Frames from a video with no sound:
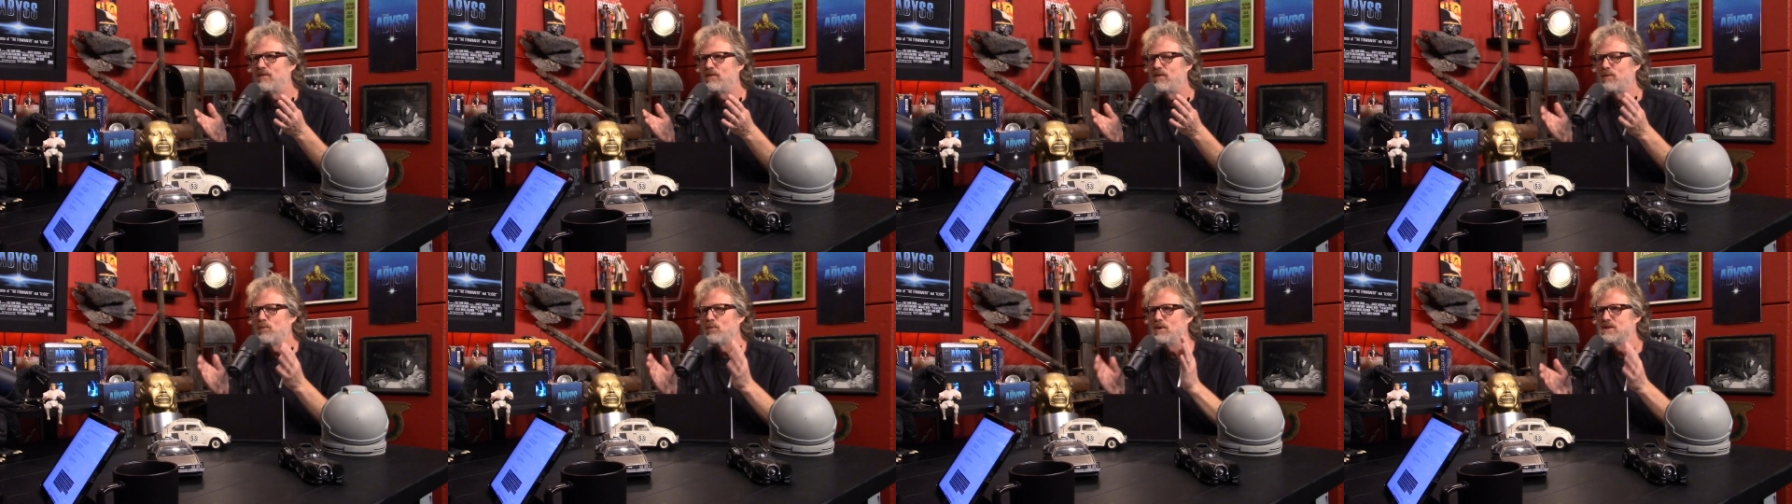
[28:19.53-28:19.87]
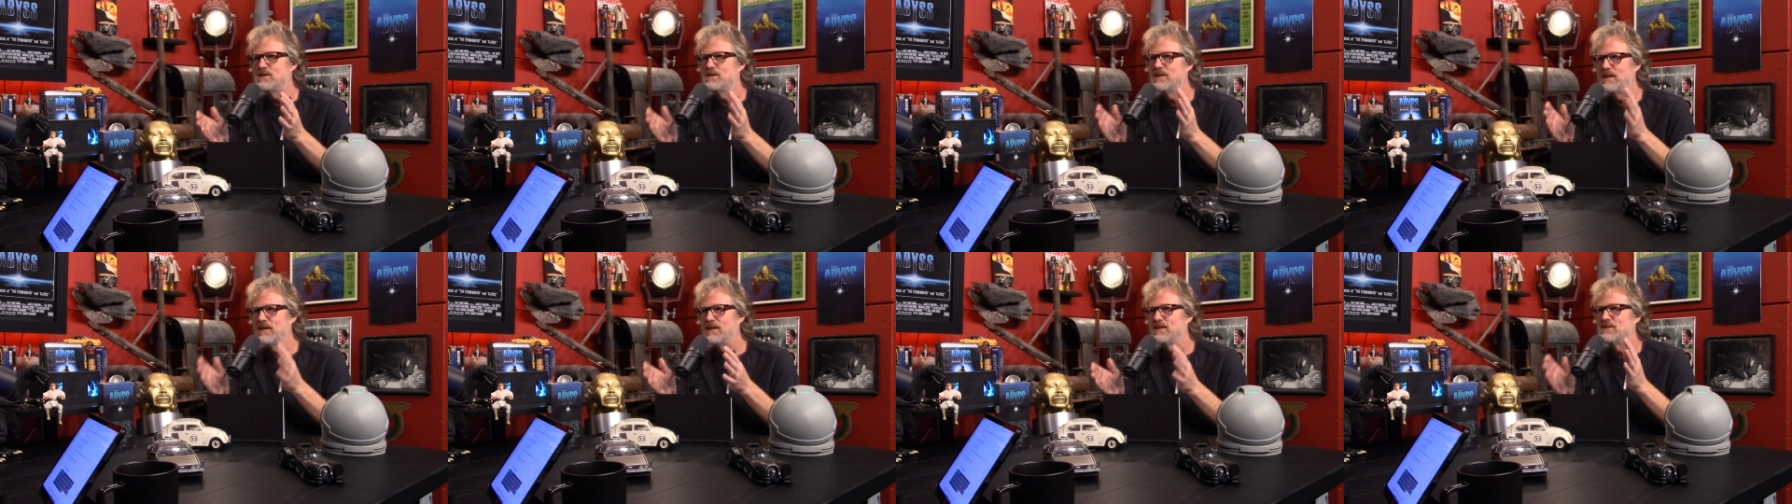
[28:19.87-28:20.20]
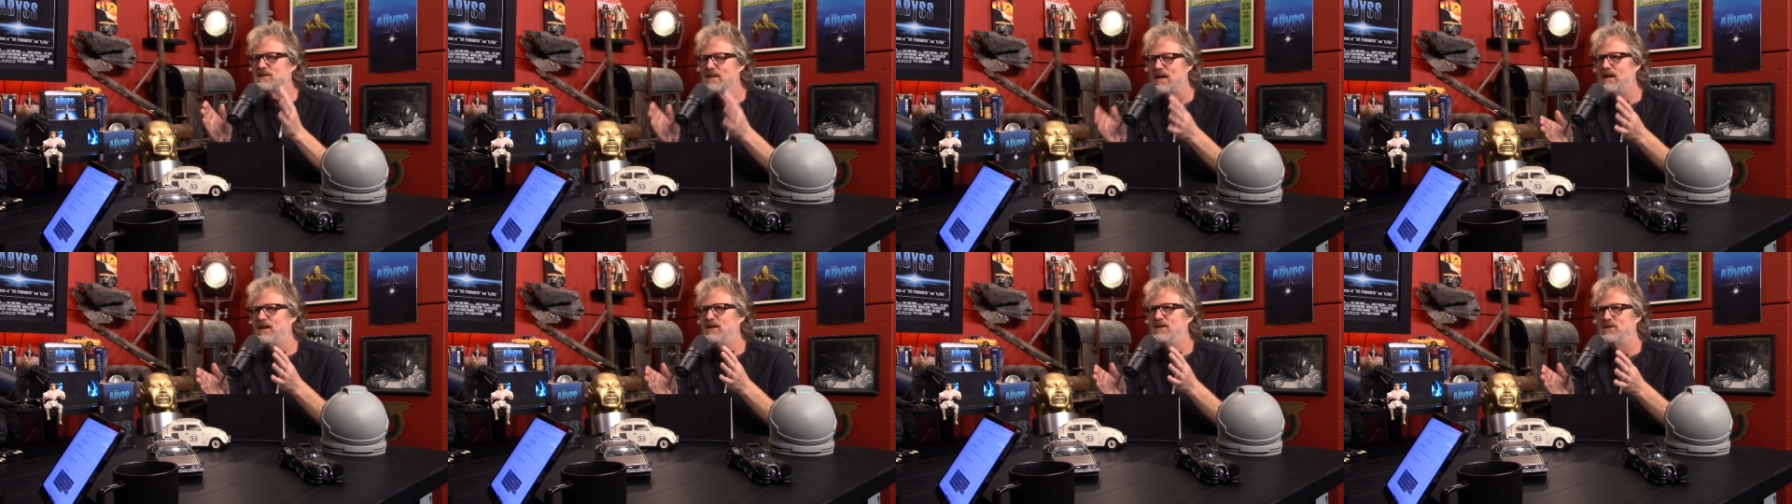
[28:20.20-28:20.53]
Once they
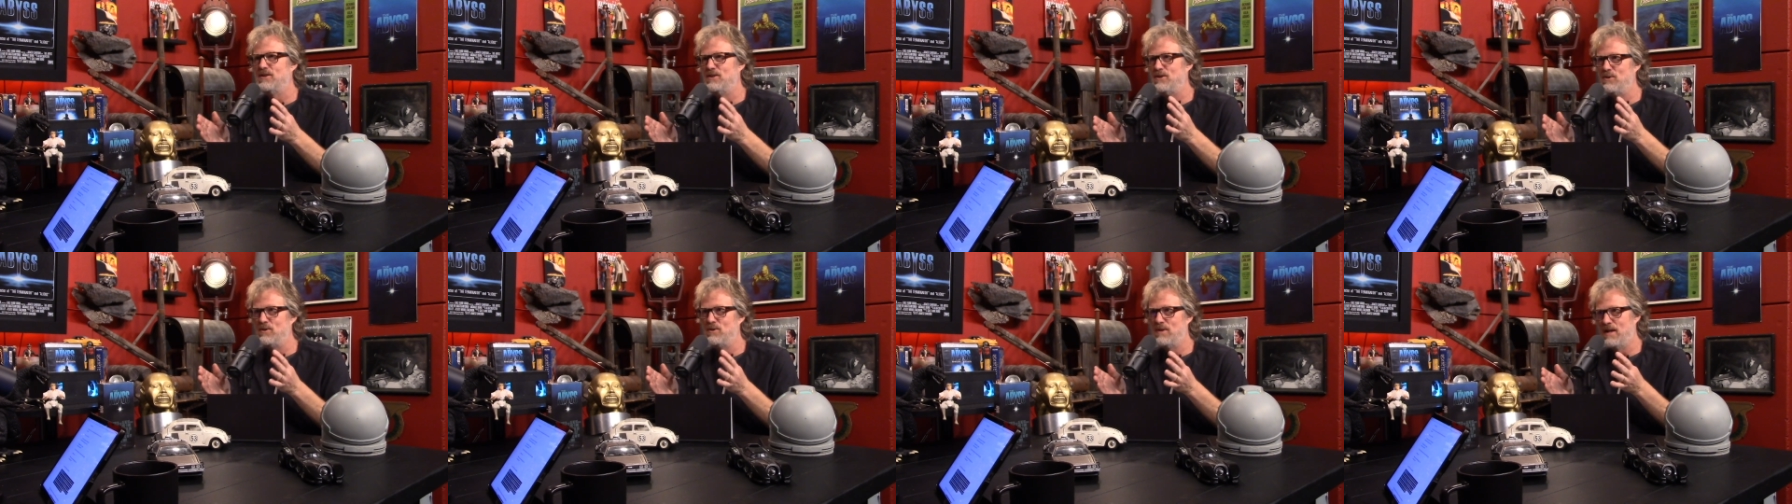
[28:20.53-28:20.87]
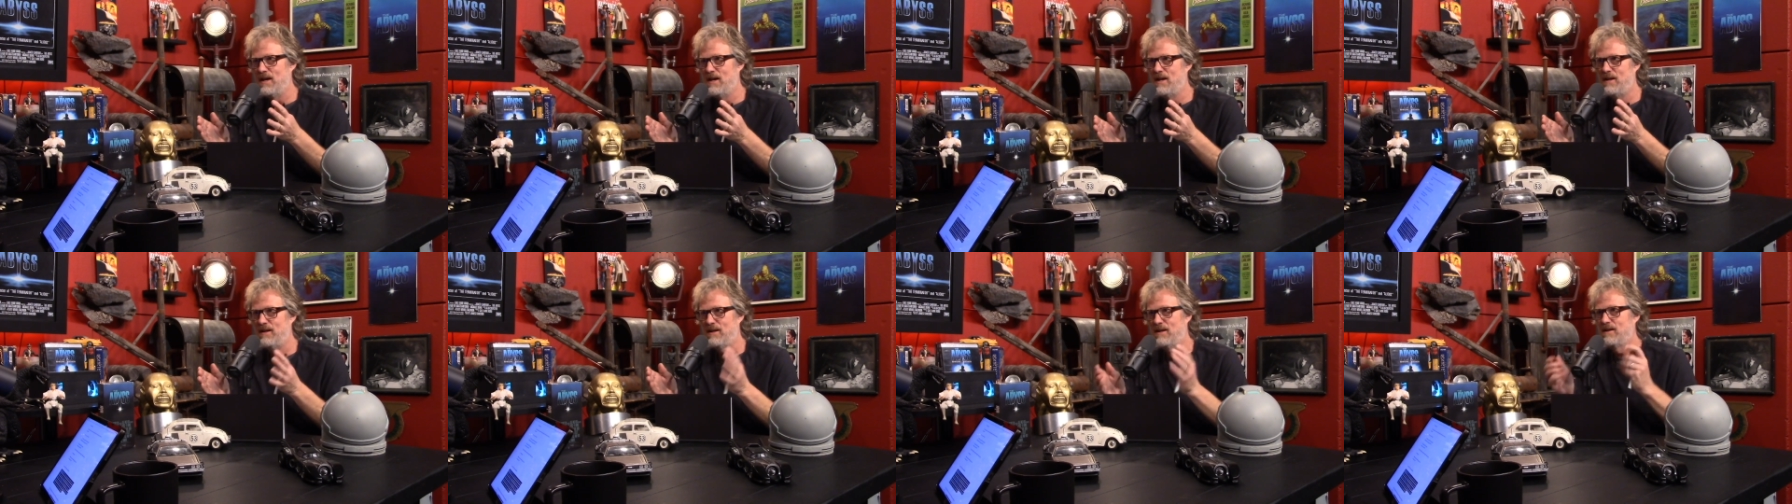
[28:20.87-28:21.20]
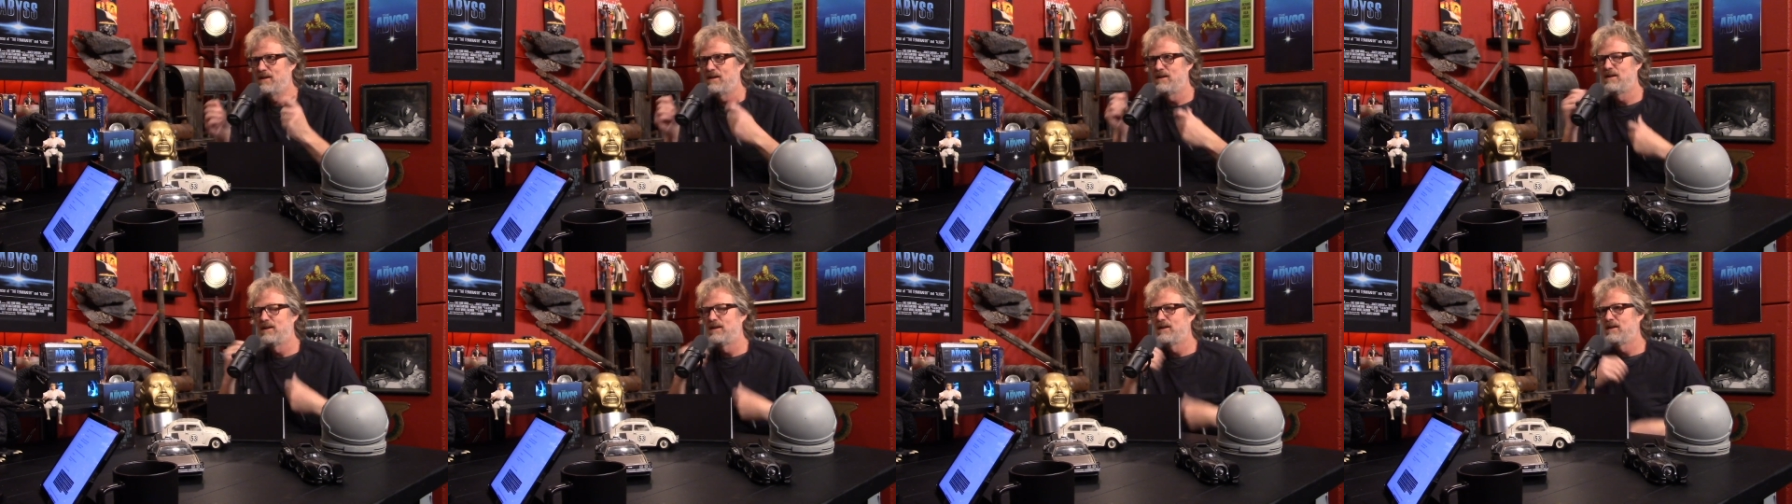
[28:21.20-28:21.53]
decided to do that,
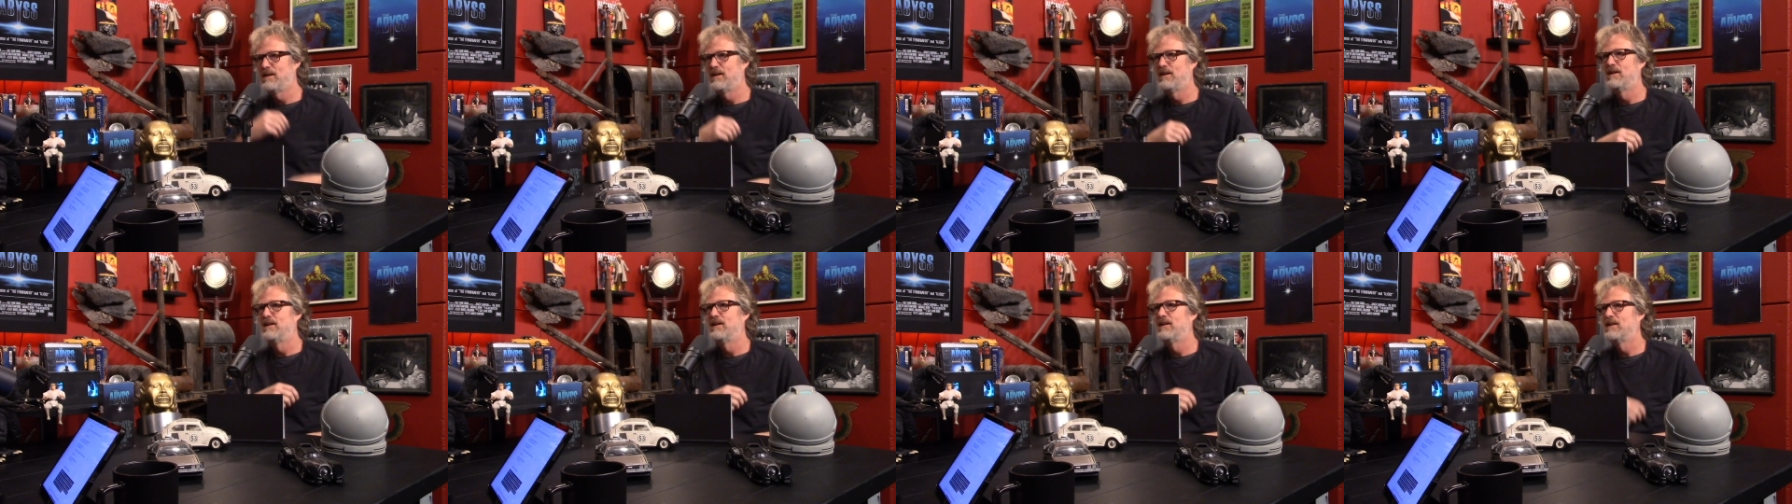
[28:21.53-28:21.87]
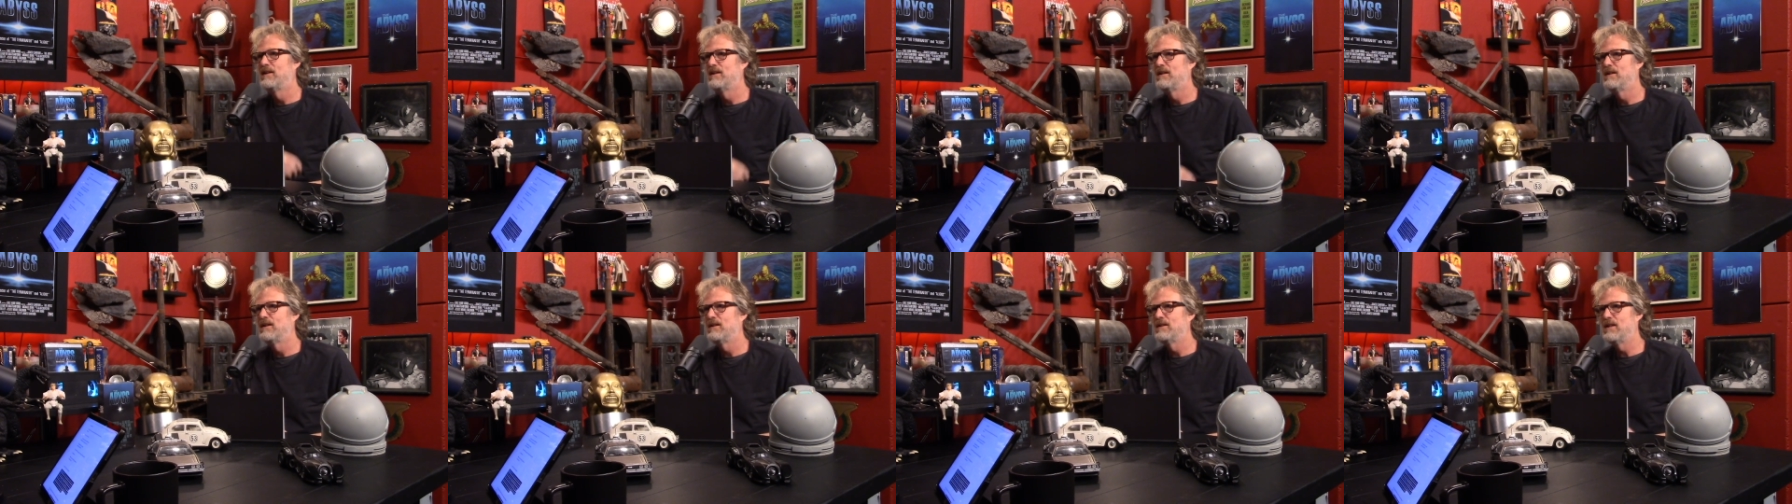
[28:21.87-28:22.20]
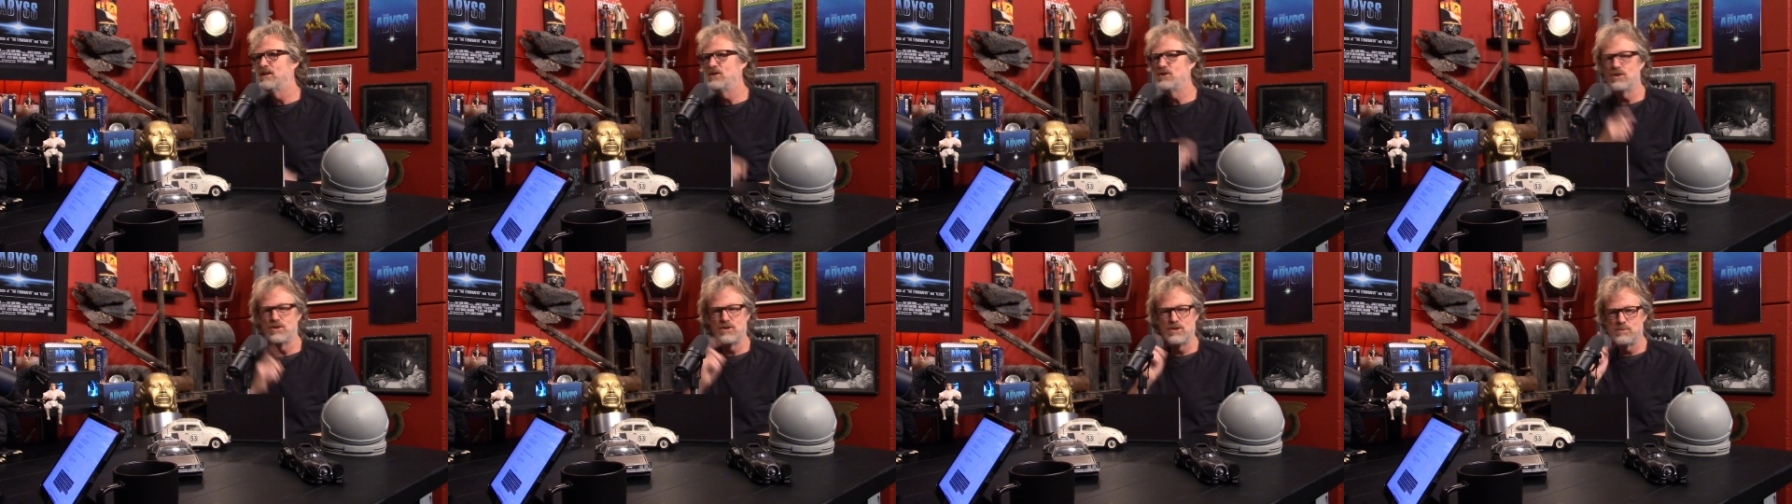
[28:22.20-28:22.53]
they
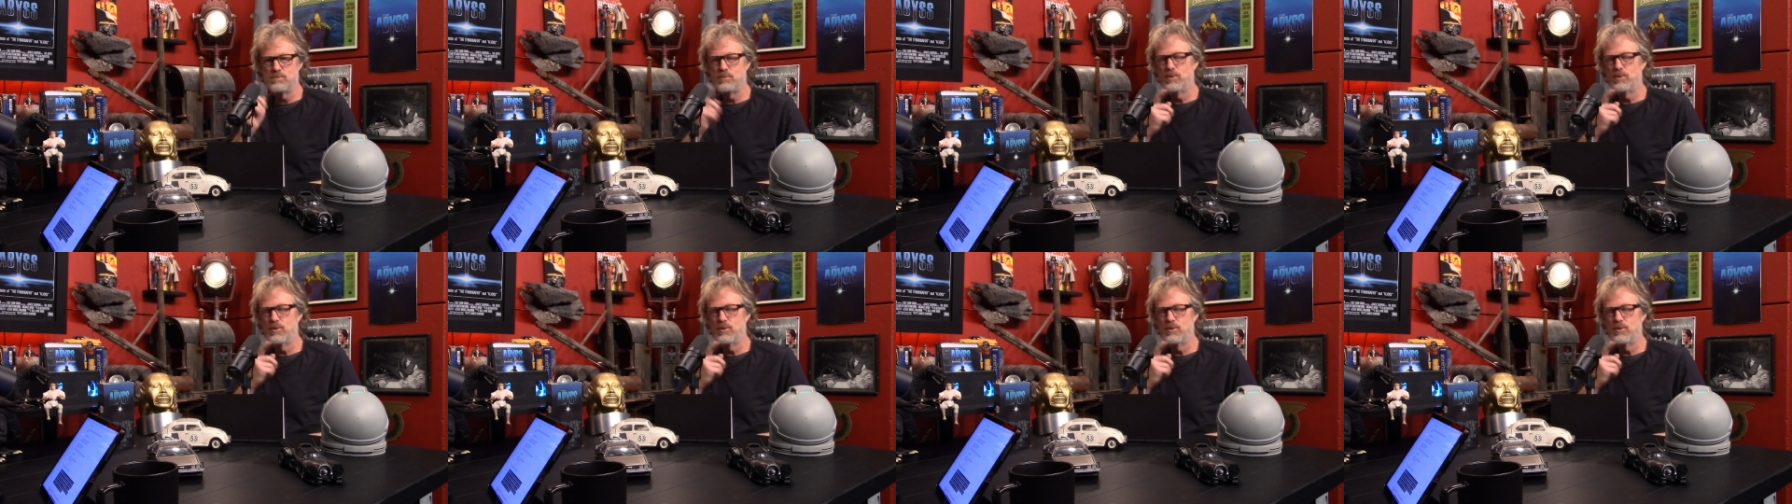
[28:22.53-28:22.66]
should have just booked